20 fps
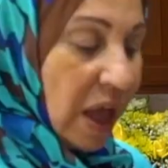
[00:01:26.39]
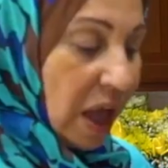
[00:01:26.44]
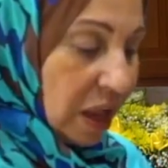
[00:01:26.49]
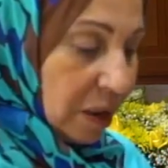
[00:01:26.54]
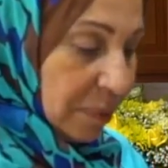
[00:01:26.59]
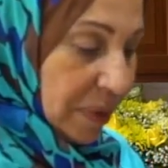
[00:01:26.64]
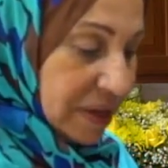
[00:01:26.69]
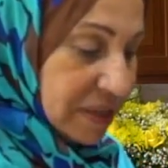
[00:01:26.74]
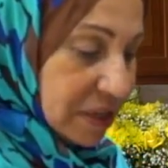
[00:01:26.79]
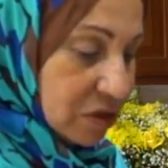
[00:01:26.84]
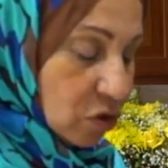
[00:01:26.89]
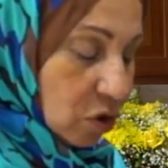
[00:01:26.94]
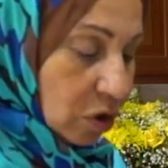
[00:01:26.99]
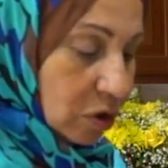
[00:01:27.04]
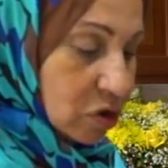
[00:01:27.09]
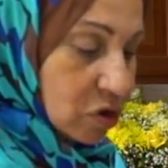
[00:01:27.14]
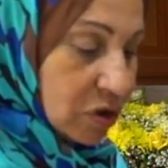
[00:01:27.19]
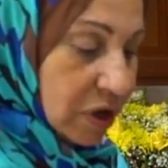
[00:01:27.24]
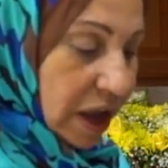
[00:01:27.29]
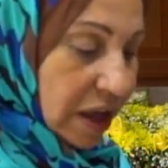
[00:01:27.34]
I'll mix it all
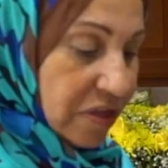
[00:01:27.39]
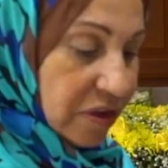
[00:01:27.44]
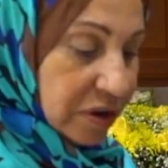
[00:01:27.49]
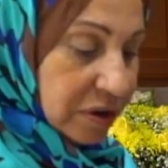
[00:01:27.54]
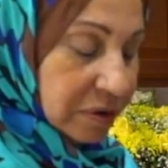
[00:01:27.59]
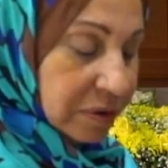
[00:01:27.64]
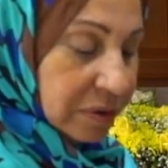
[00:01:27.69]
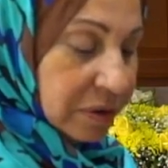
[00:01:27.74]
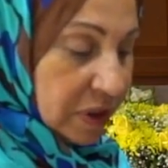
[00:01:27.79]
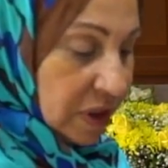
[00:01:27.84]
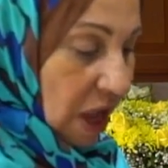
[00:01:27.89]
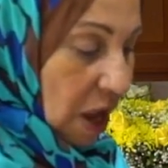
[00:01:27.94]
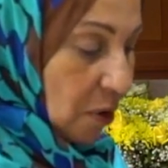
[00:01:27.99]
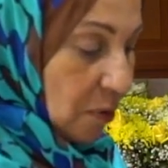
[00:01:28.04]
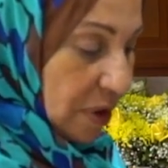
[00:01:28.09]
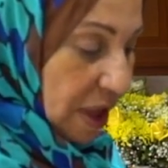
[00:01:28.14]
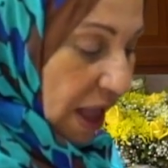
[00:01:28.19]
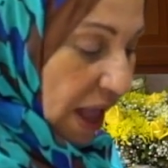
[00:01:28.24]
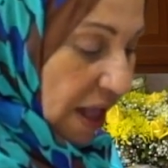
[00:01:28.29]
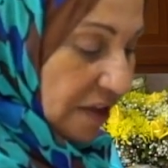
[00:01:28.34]
together. Now
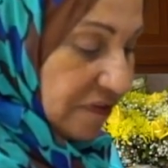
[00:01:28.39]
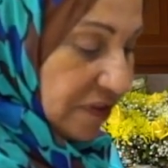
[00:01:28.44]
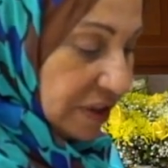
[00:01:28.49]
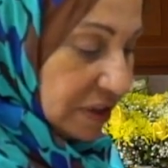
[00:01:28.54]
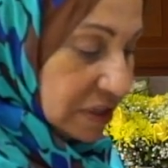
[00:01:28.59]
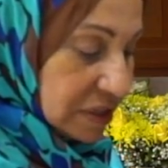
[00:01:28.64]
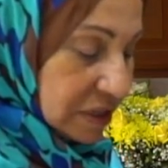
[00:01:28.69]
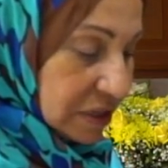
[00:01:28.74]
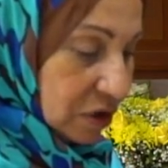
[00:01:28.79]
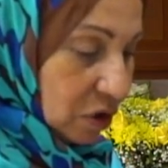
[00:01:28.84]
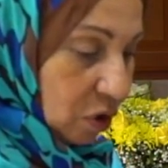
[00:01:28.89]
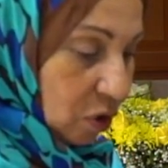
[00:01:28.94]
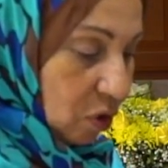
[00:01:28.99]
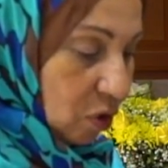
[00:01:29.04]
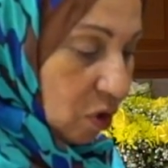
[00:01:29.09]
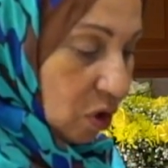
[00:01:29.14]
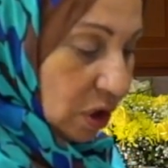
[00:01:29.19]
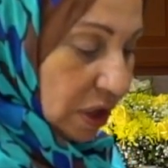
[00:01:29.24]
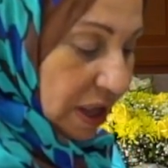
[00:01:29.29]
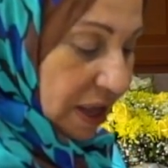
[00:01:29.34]
we have it
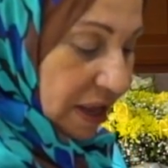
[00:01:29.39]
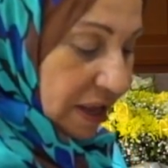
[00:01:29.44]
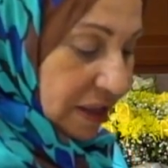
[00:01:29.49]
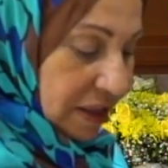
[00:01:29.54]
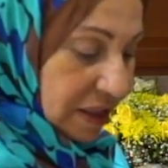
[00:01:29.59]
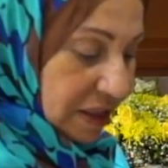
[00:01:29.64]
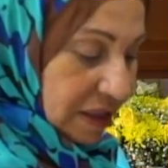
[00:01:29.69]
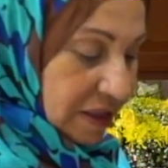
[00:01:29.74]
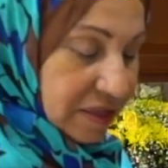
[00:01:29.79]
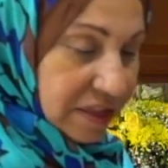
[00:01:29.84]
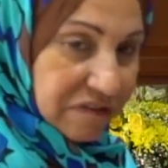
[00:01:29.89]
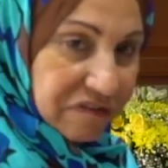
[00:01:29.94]
all in the